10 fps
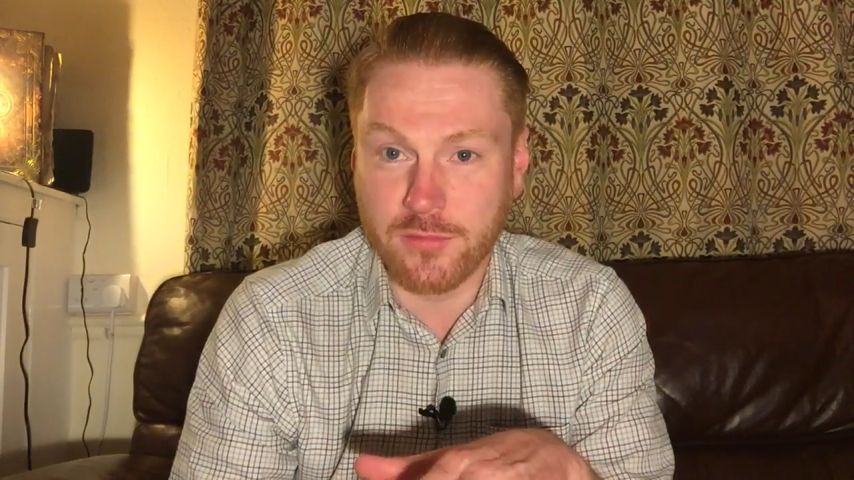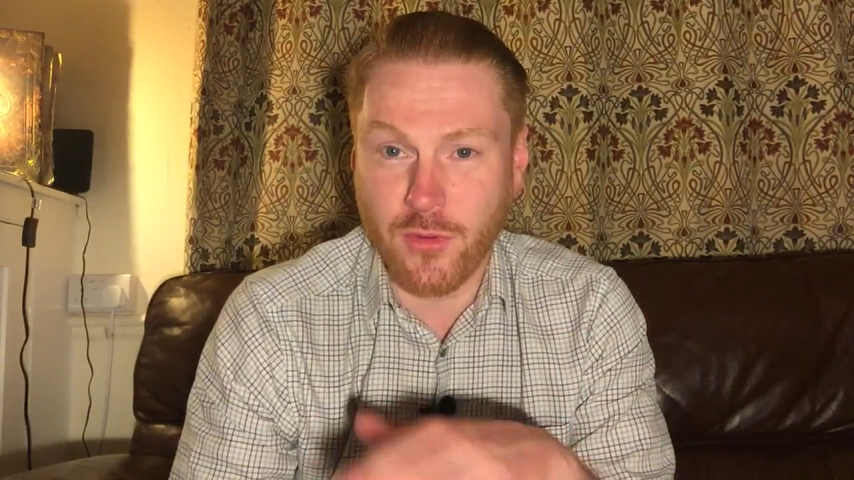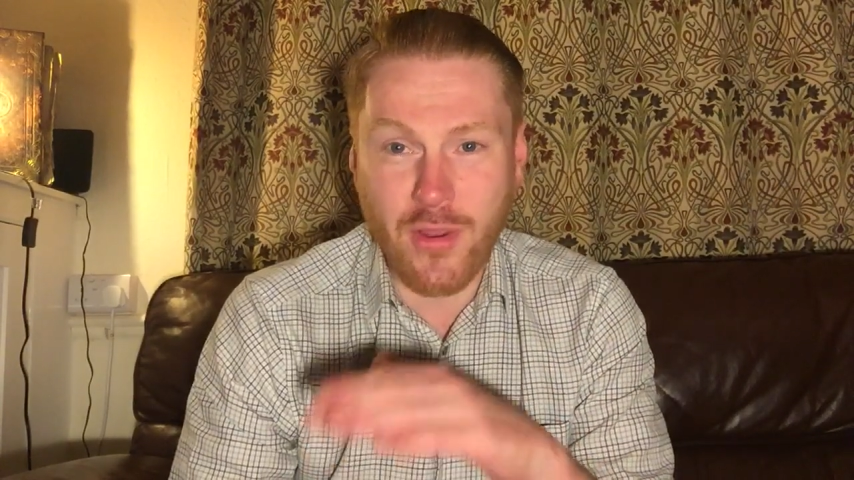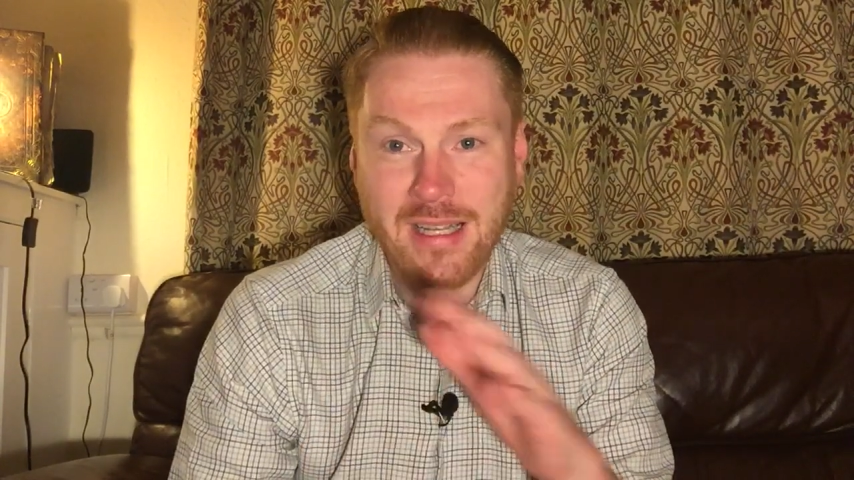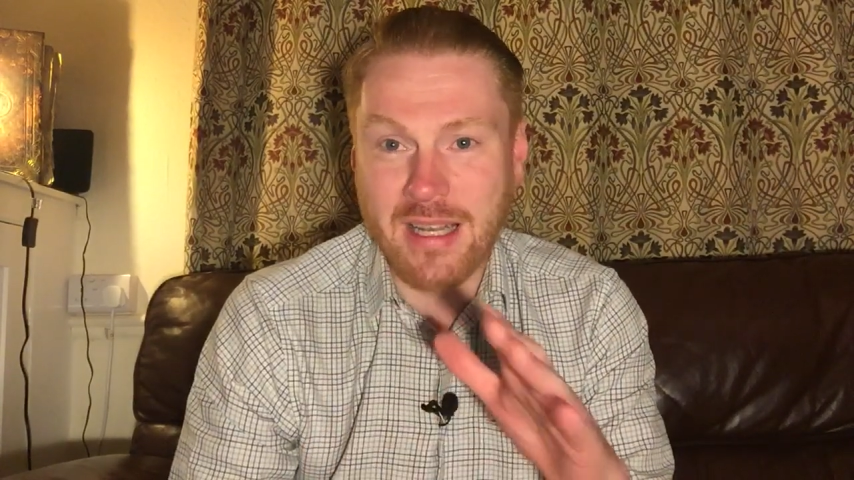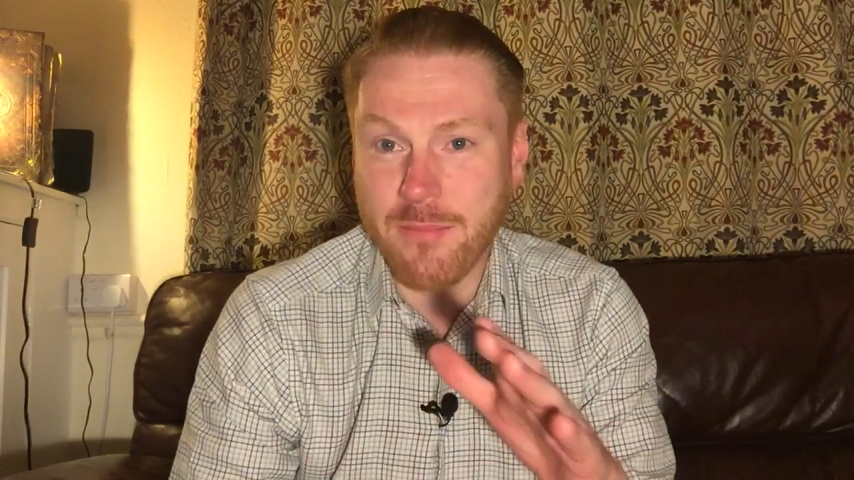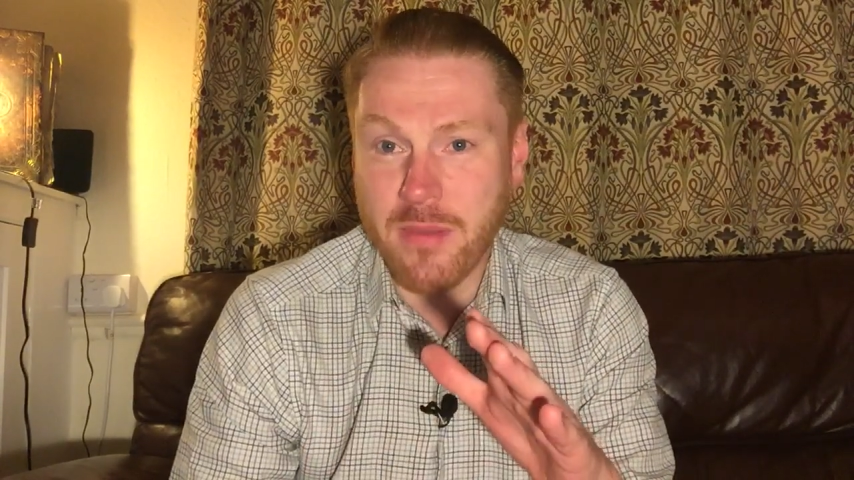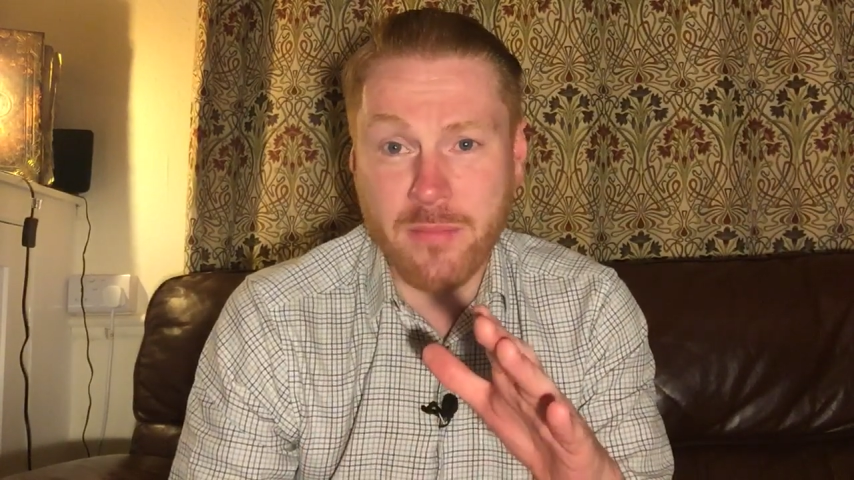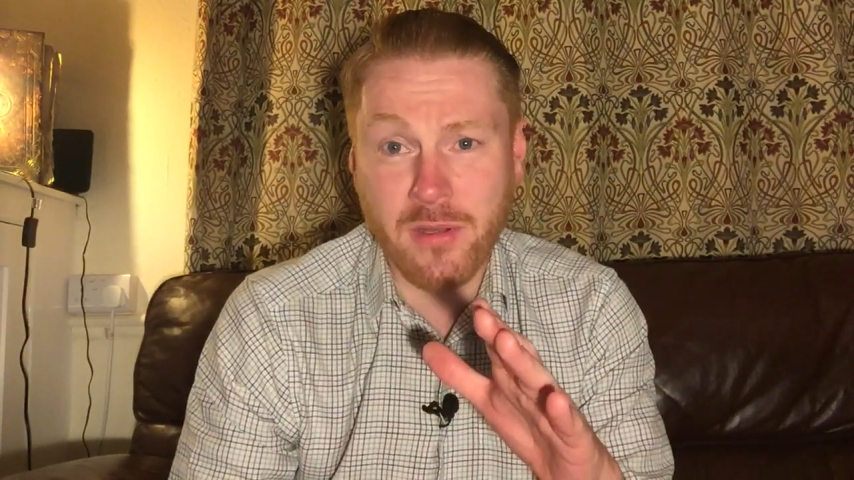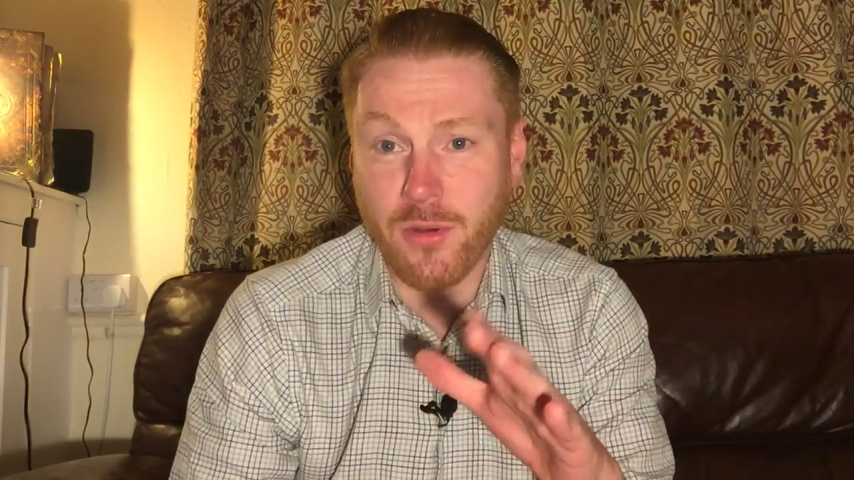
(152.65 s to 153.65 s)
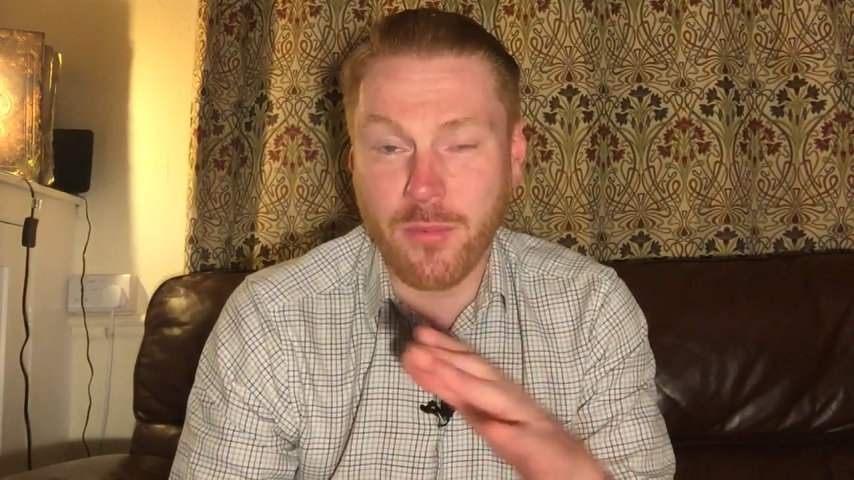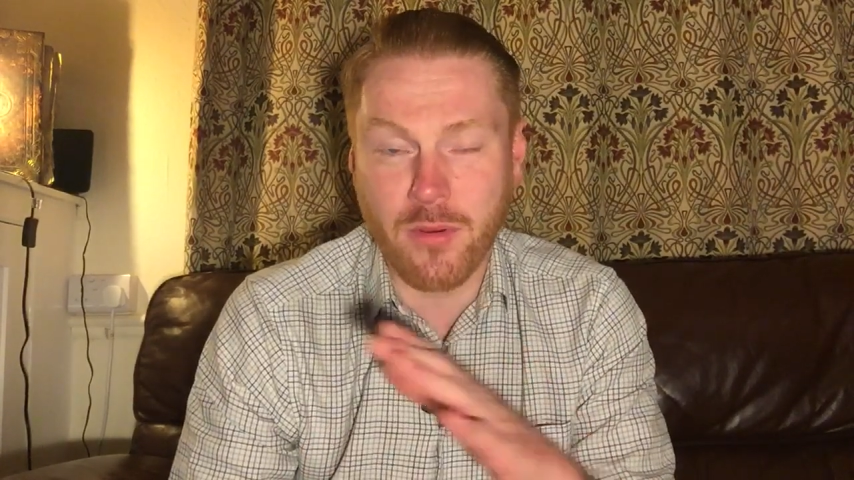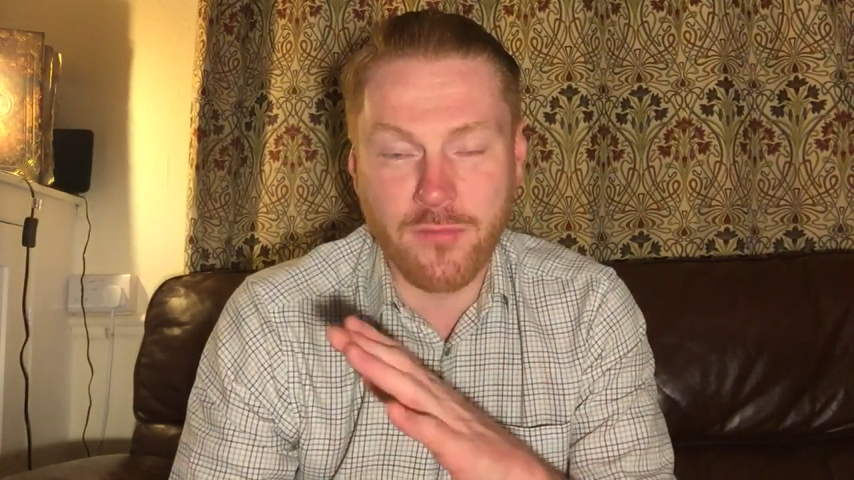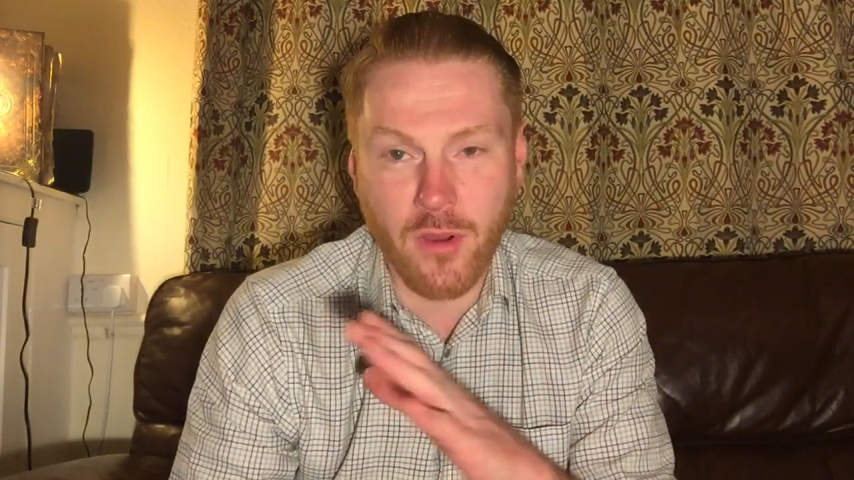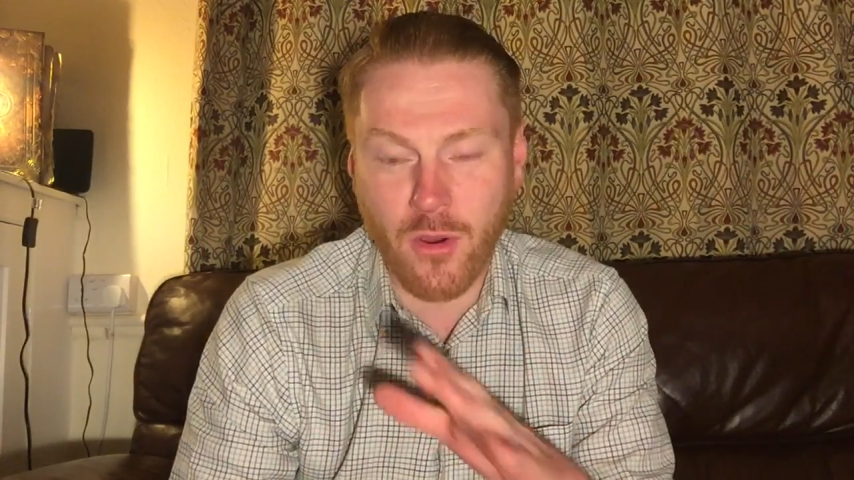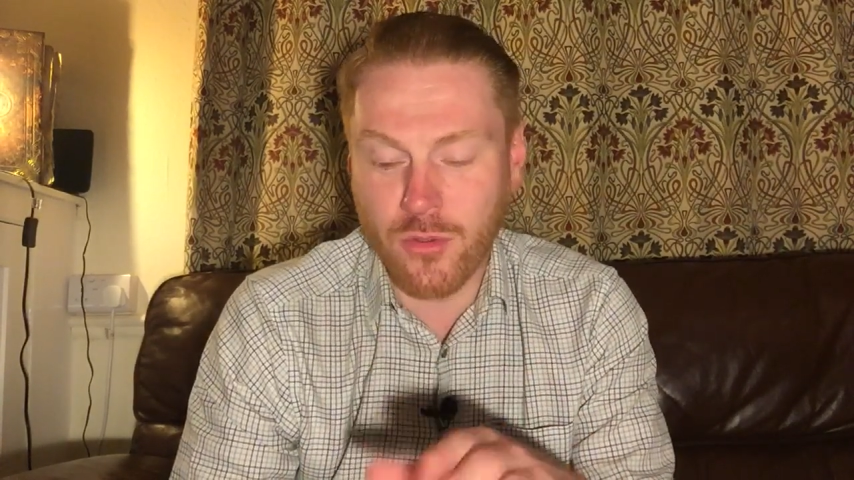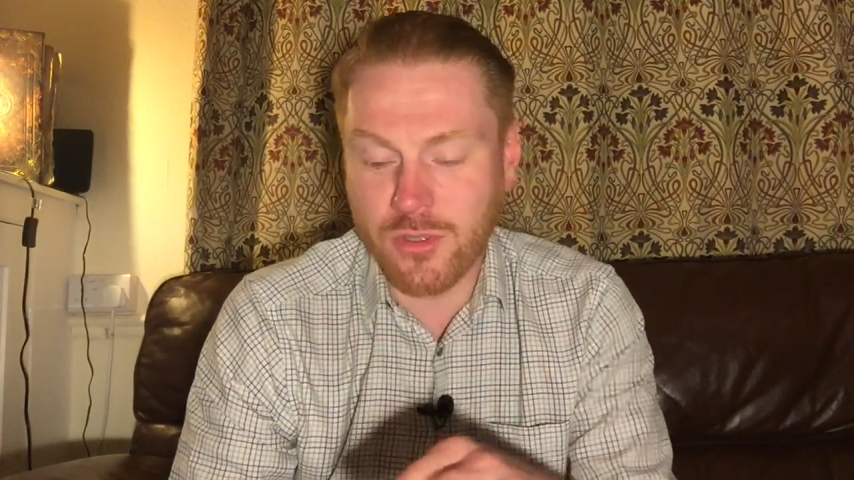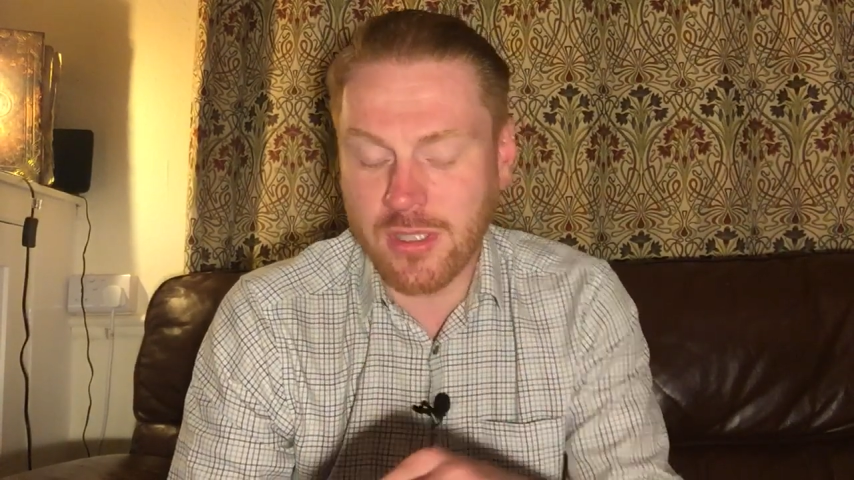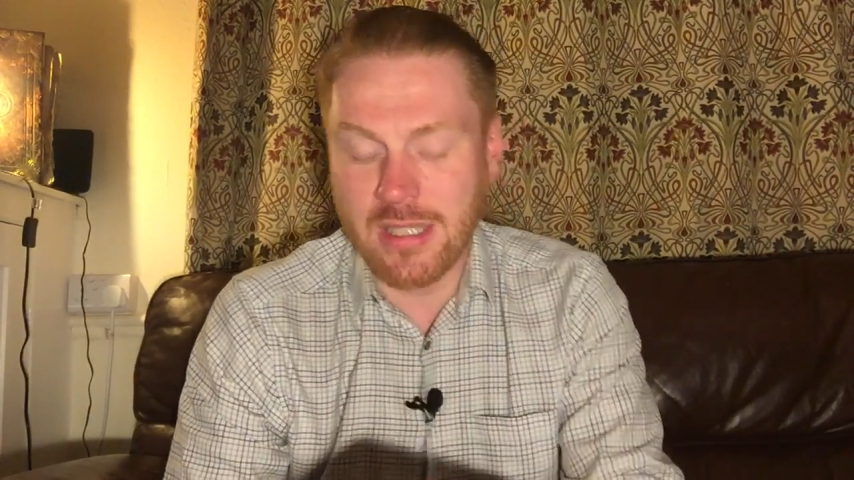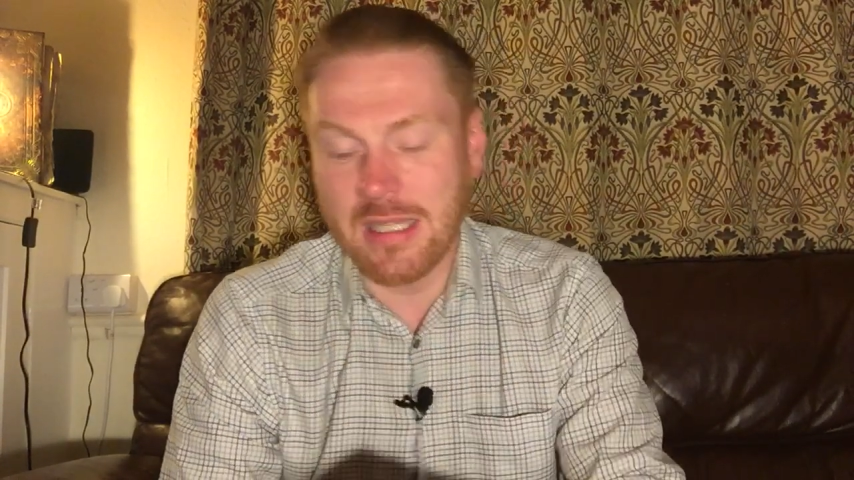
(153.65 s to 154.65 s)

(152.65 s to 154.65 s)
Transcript: Very clear biblical, both Old